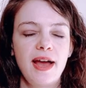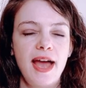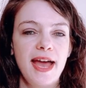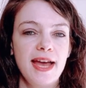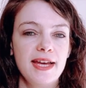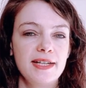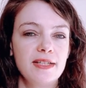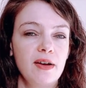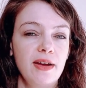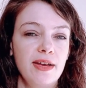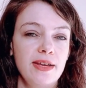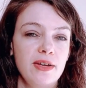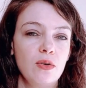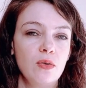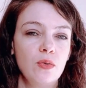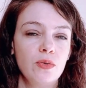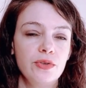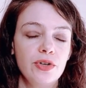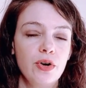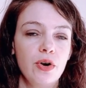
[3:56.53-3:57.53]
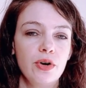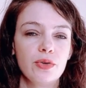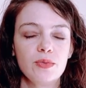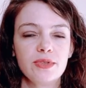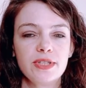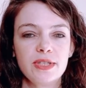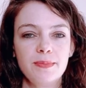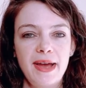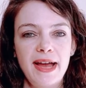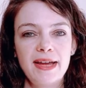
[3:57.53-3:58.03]
hair dye or not
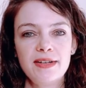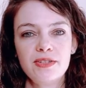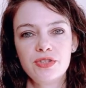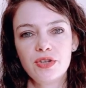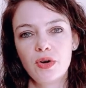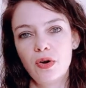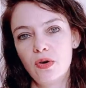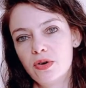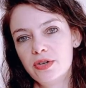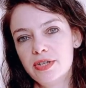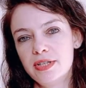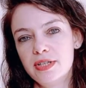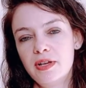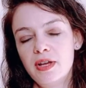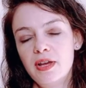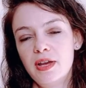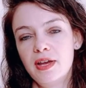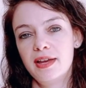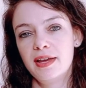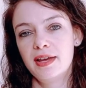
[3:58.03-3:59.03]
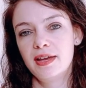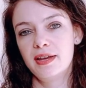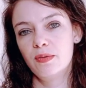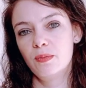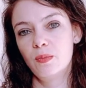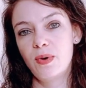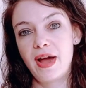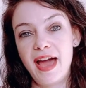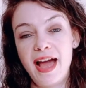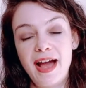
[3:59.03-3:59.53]
will depend on
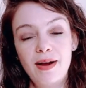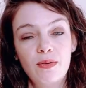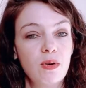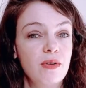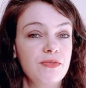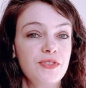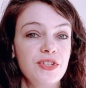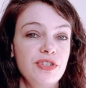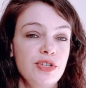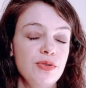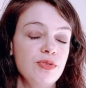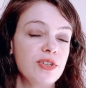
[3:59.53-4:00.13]
how often you